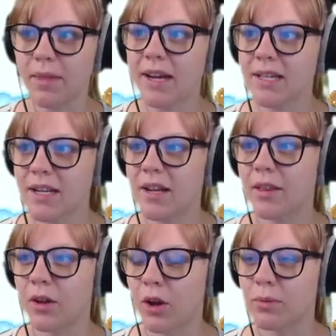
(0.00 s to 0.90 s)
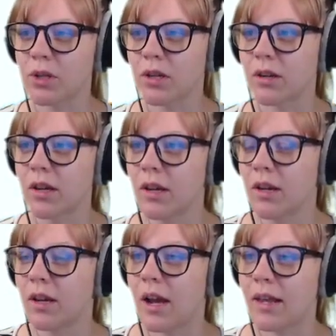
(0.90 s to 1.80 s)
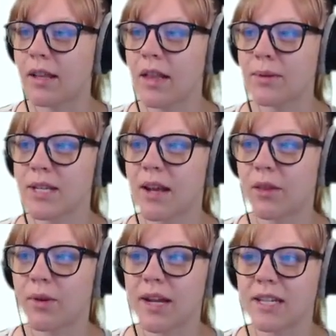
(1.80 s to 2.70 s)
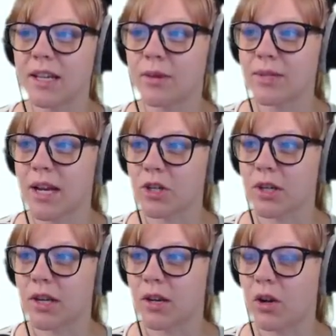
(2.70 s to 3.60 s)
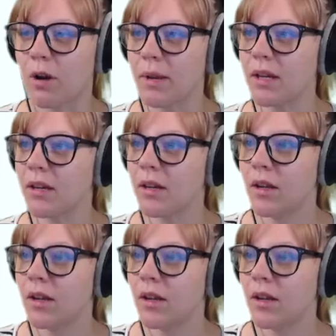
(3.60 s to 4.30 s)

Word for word: That is another option. I think that was another idea that was actually in a comment.